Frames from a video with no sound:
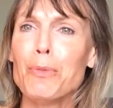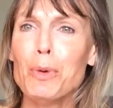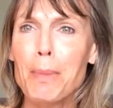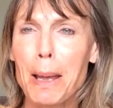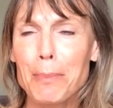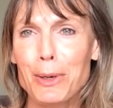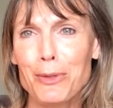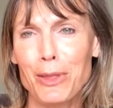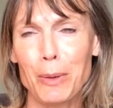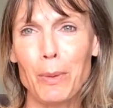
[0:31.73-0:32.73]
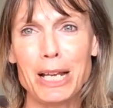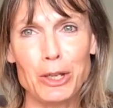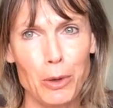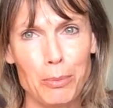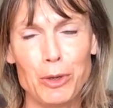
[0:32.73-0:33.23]
Remember that when
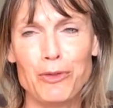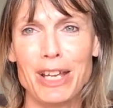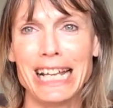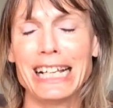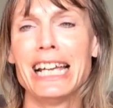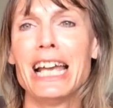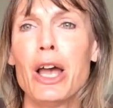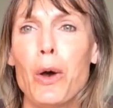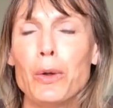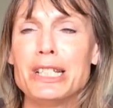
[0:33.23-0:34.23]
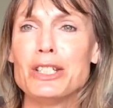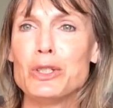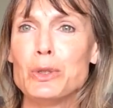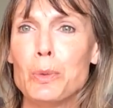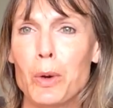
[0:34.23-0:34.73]
you're moving, only
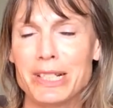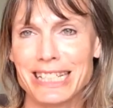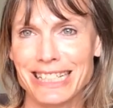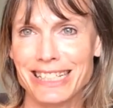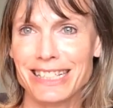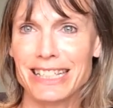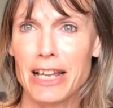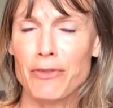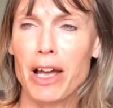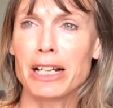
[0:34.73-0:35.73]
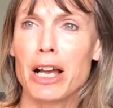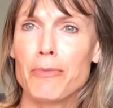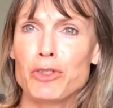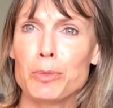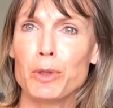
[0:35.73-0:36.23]
do what is safe and
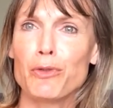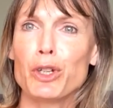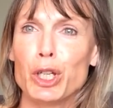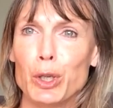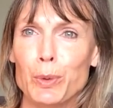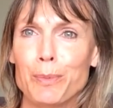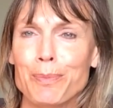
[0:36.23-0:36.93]
comfortable for you.